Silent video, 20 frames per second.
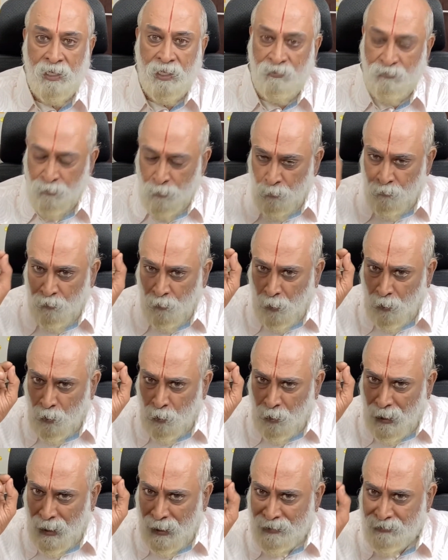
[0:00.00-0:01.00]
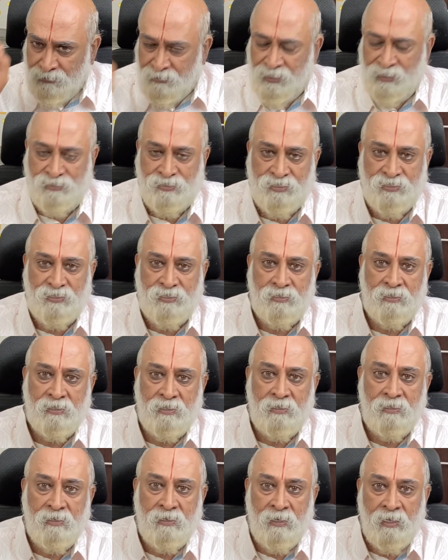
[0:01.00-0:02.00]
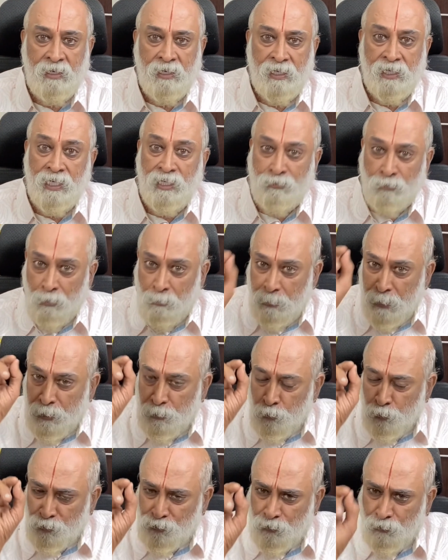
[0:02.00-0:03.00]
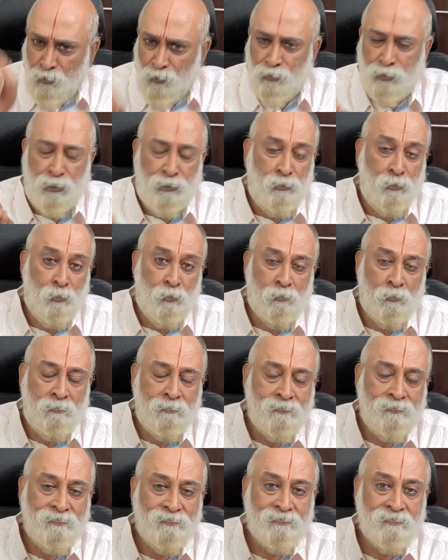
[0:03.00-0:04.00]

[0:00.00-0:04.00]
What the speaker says: If you follow like this, it will be useful to you.